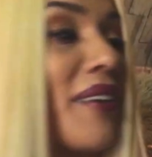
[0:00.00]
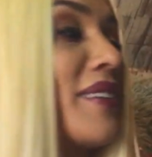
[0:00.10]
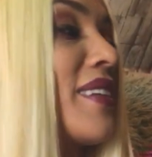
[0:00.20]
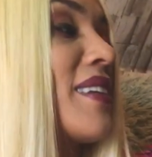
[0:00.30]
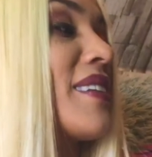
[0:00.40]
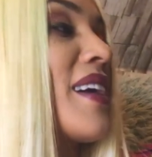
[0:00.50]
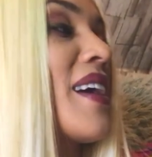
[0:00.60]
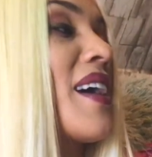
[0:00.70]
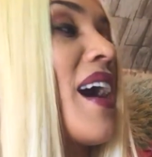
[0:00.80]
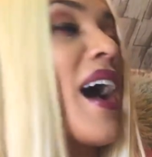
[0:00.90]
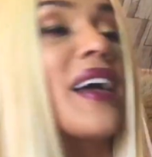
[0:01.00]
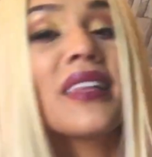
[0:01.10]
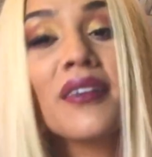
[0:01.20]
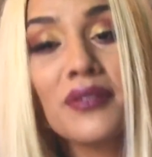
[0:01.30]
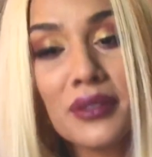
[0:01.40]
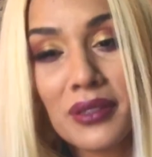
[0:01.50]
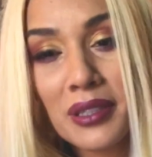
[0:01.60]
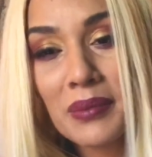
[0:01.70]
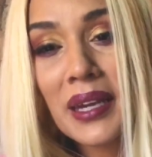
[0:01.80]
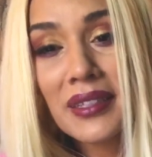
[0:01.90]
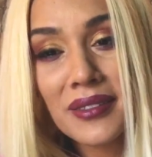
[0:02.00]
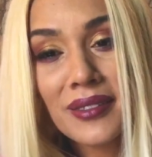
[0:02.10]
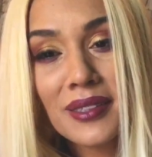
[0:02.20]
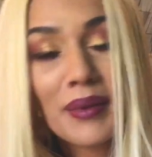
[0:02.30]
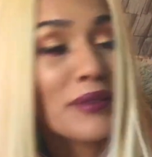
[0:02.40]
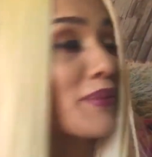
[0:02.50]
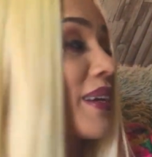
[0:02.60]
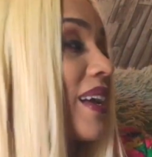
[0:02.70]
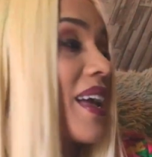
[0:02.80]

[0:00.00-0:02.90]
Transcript: It says, I love YouTube and YouTube loves me.